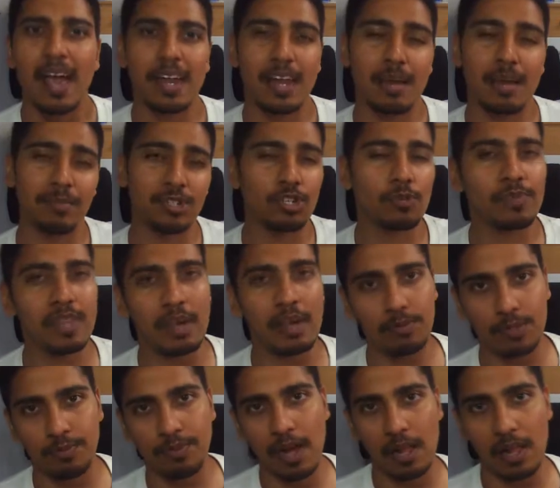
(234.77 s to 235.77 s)
And I'm assuming that
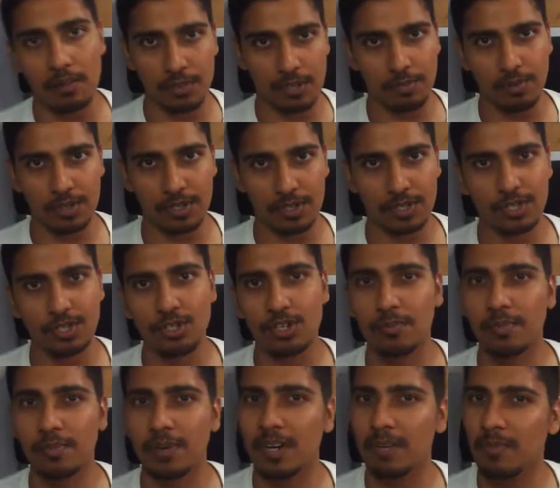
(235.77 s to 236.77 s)
was a problem in the books
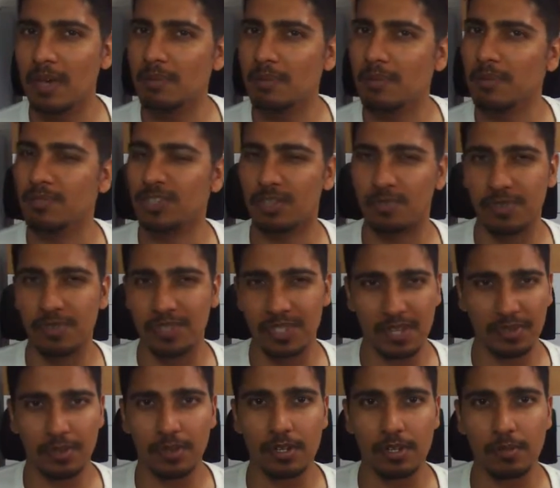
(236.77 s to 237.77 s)
too, but maybe it was just
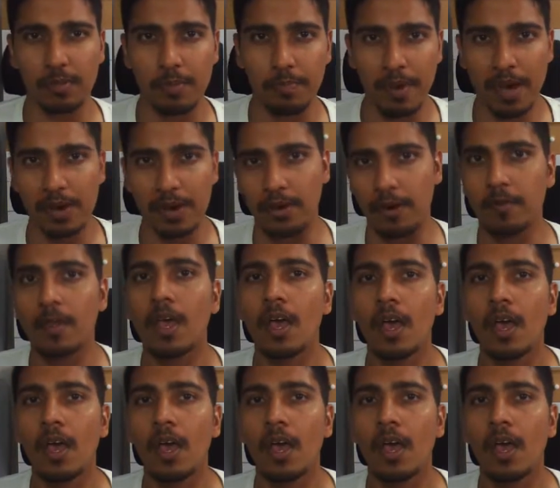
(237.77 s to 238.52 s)
presented a little bit better.